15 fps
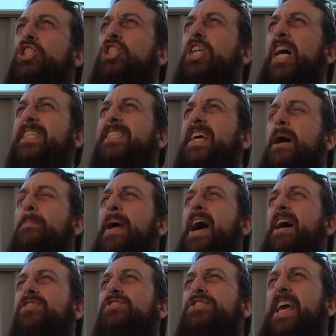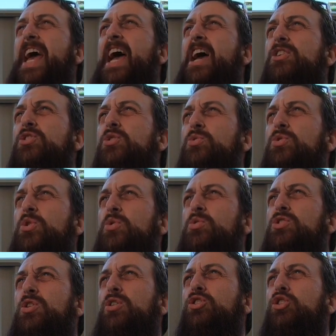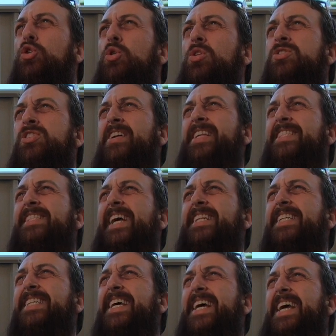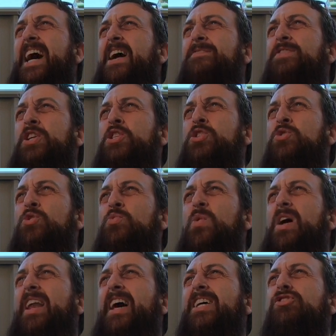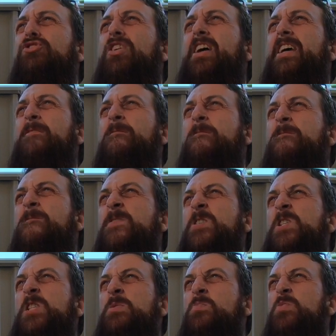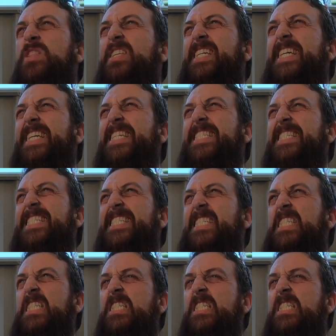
Shut up, how dare you use your tools on a Saturday afternoon while I try and film with kitty.